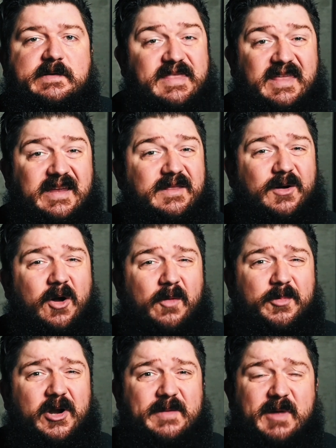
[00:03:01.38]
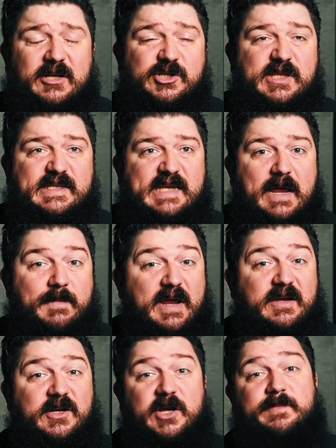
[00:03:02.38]
I think they're all pretty much the same. I
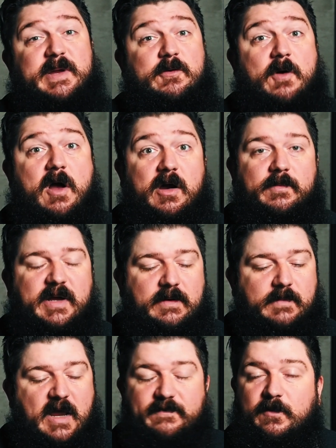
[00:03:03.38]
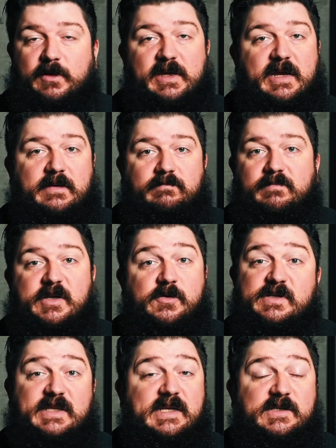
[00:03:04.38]
could be wrong, but I've only
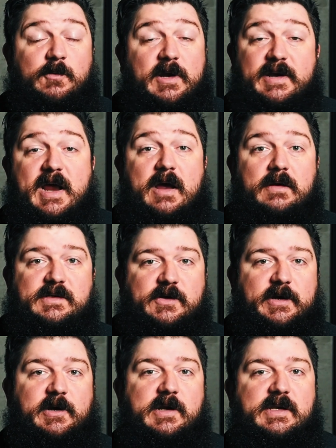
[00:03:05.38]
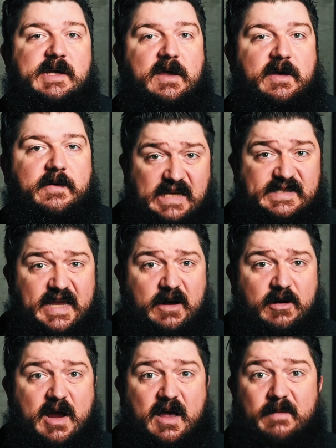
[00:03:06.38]
used this one now, so I couldn't tell you. Is
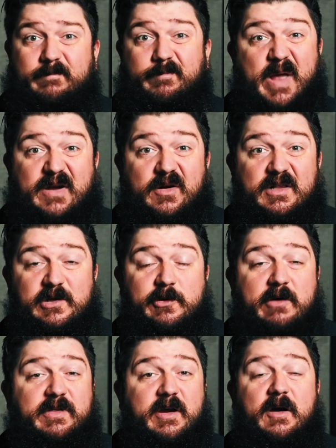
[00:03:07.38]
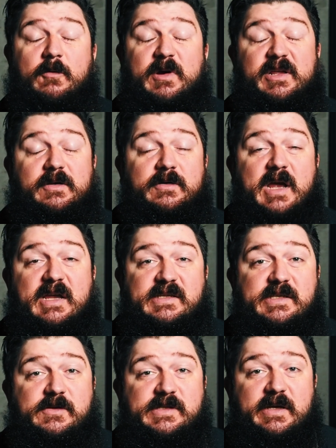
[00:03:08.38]
there a better glue out there or what are you
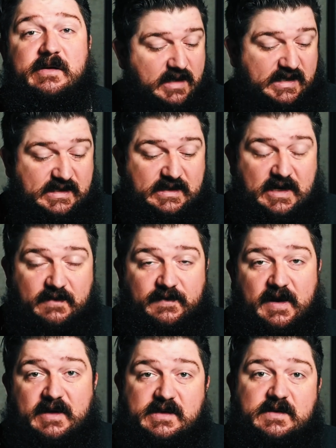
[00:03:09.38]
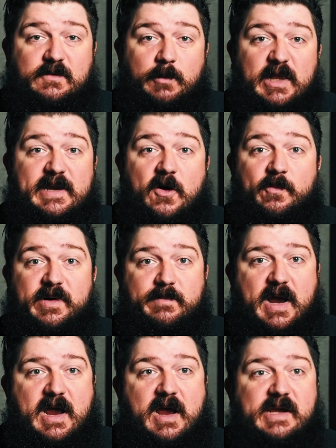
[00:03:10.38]
guys using? This stuff has really opened
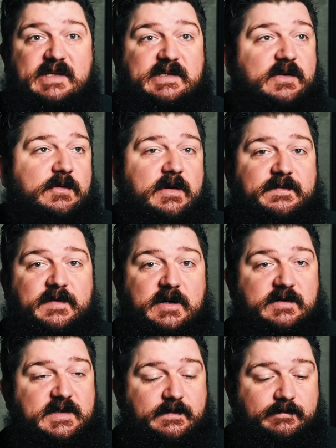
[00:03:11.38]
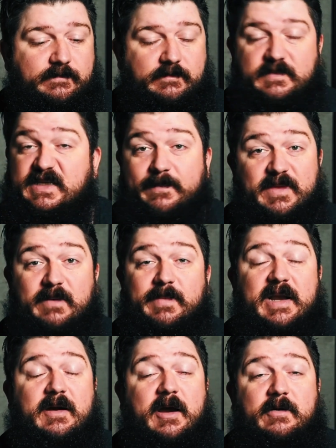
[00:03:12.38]
my eyes. So if there's something
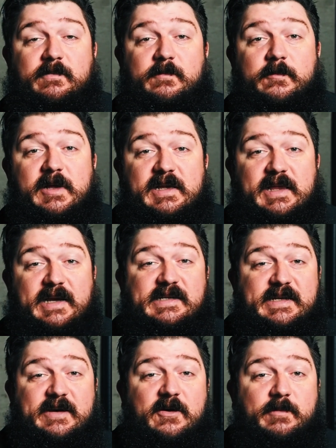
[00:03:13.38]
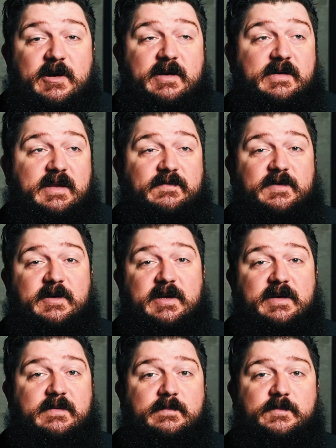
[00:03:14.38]
better, I'd really like to hear about it. If you
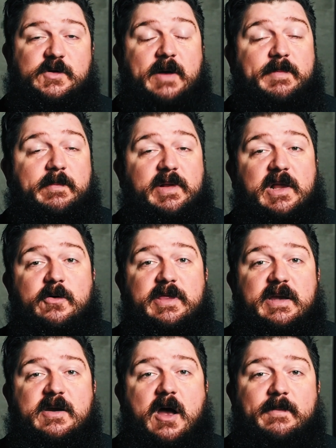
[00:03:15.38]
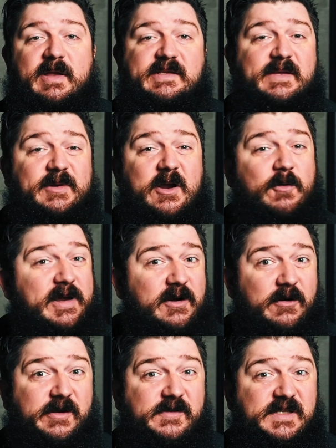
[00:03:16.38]
could drop it below in the comments, let me know what
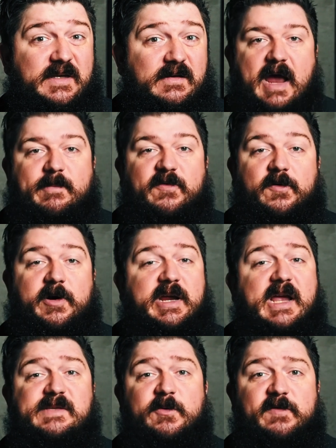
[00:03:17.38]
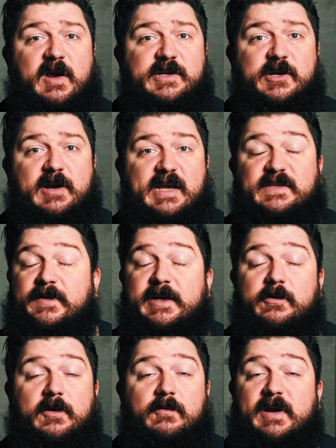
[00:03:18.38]
you're using. And before you guys move on to your next
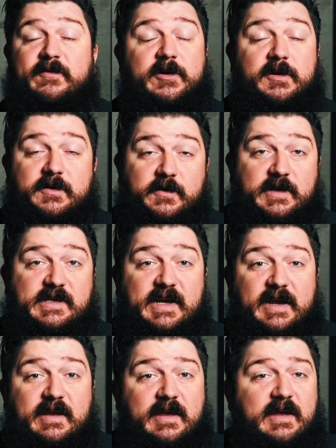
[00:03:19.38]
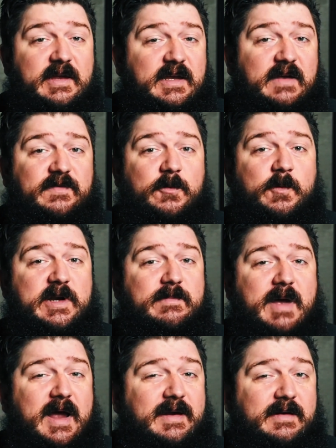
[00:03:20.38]
video or whatever you're doing today, if you wouldn't
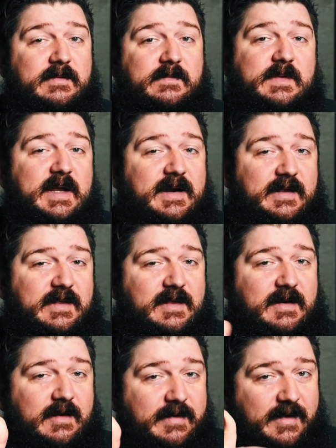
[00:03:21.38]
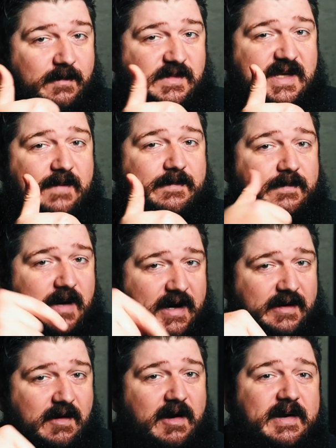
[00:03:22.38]
mind hitting the little thumbs up
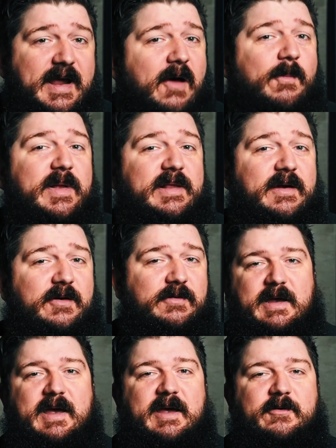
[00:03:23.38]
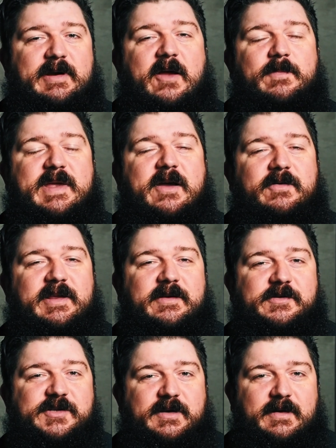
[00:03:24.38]
icon down below, uh, it would help me out
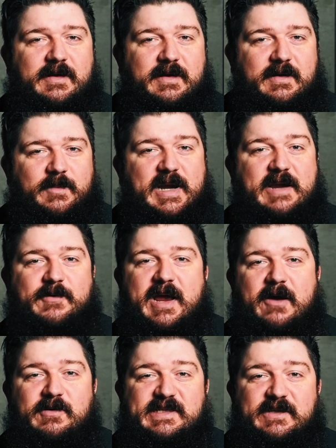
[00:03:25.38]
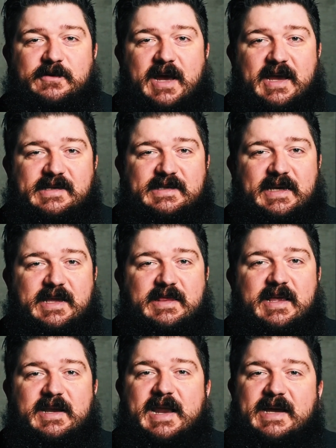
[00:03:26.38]
huge. But anyway, I will see you guys in
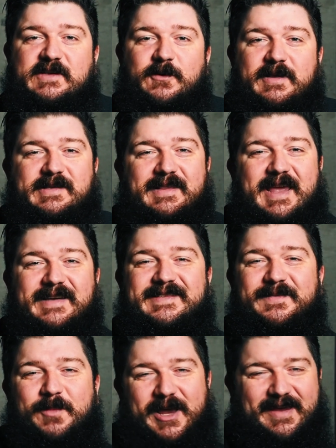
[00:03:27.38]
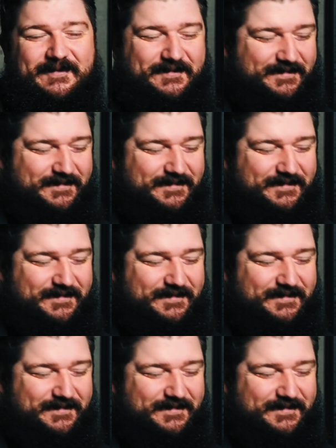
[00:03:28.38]
the next one. Thanks, but.